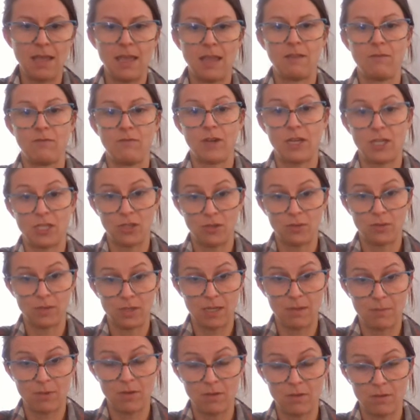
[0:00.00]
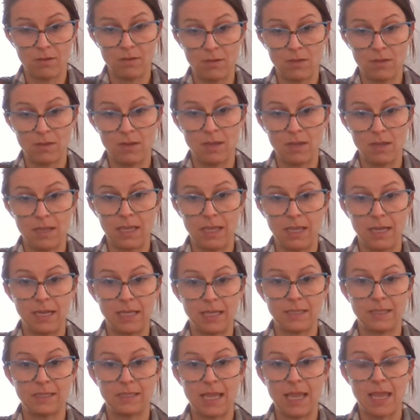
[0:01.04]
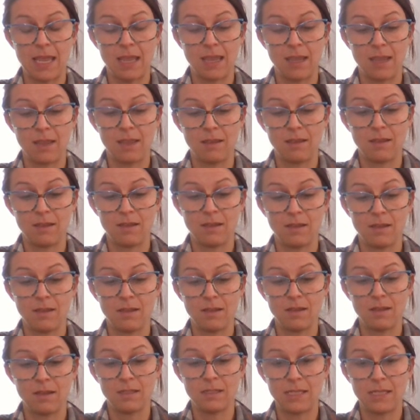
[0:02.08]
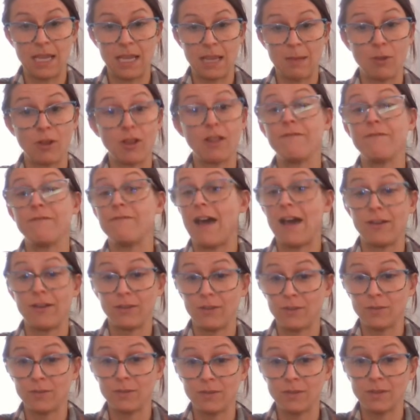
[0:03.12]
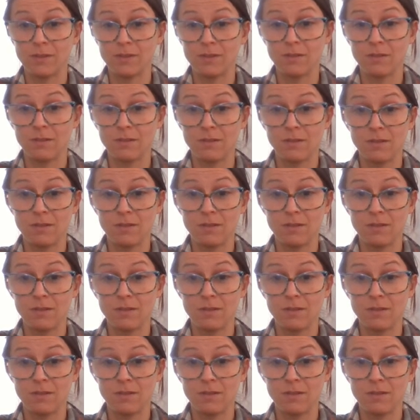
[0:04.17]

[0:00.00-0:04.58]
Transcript: a ratio table. It is a table of values